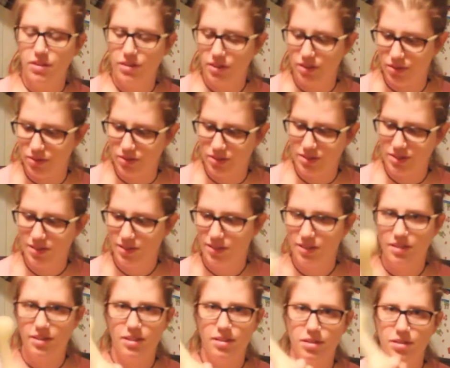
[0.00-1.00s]
of those.
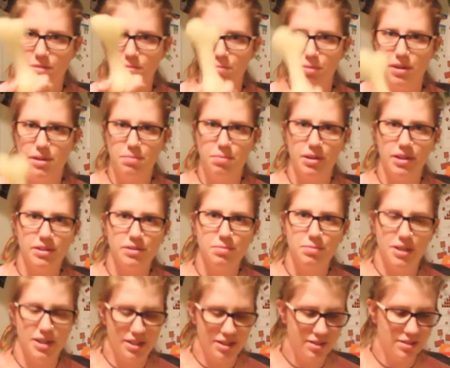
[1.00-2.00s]
But he brings
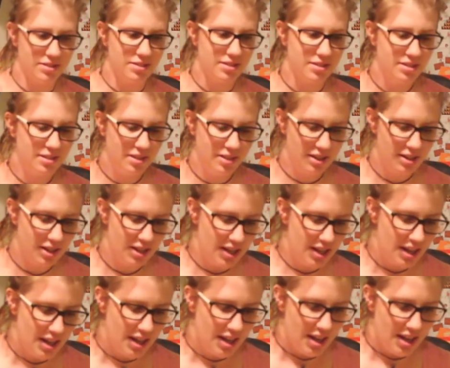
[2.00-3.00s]
me his
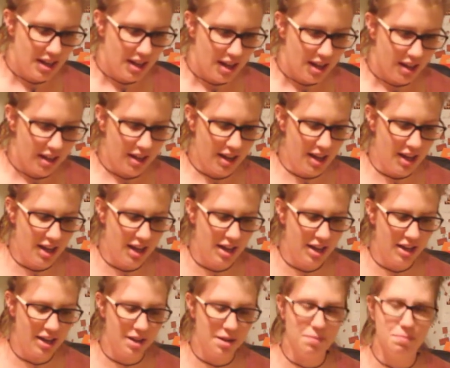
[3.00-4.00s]

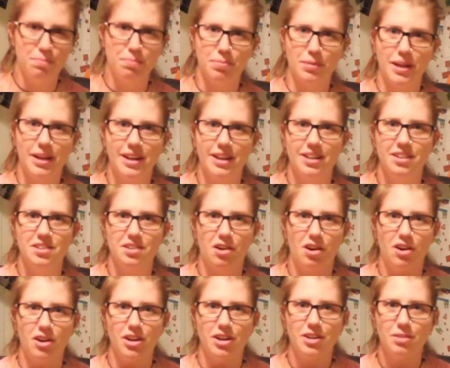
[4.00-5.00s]
Planet
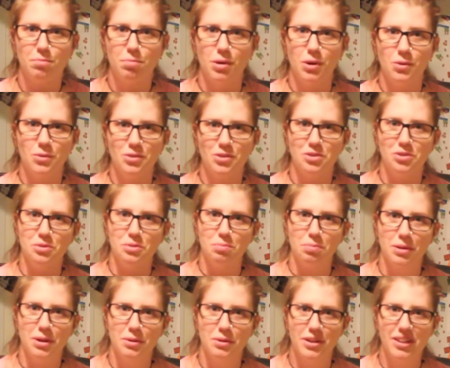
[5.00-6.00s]
Dog bone to
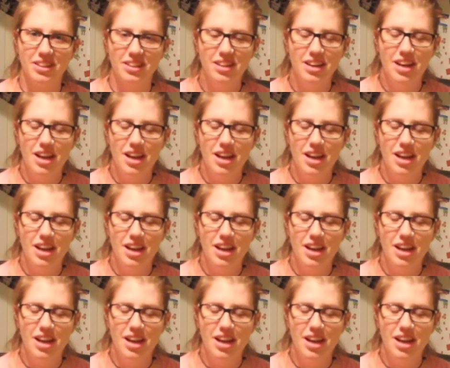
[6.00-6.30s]
play with.